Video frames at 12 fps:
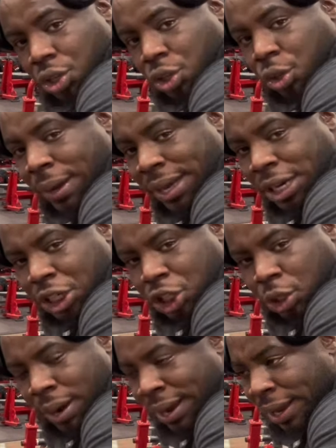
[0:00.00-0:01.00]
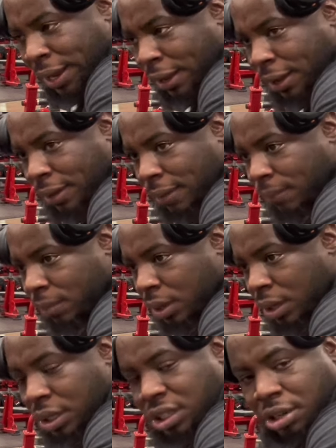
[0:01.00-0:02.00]
you got to train
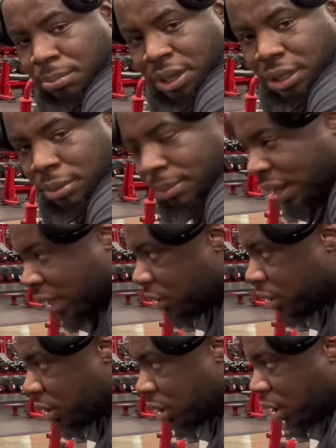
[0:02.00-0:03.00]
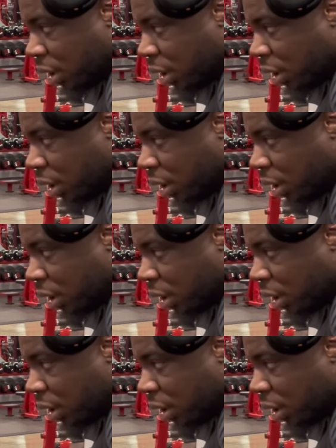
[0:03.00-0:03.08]
to beat the best.